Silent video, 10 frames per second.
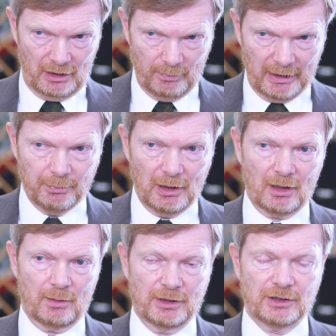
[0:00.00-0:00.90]
the main
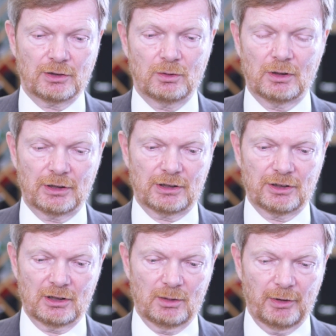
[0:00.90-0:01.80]
part of the business school that's
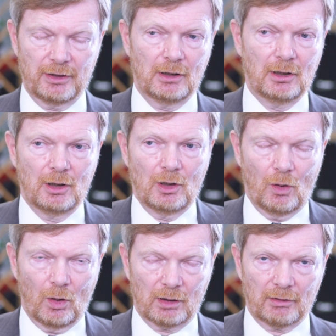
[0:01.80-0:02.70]
concerned with
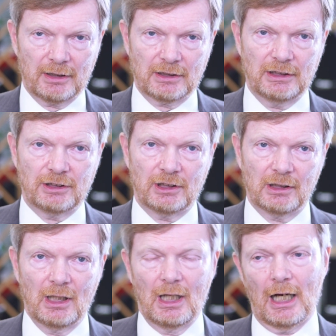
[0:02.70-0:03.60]
all our other teaching,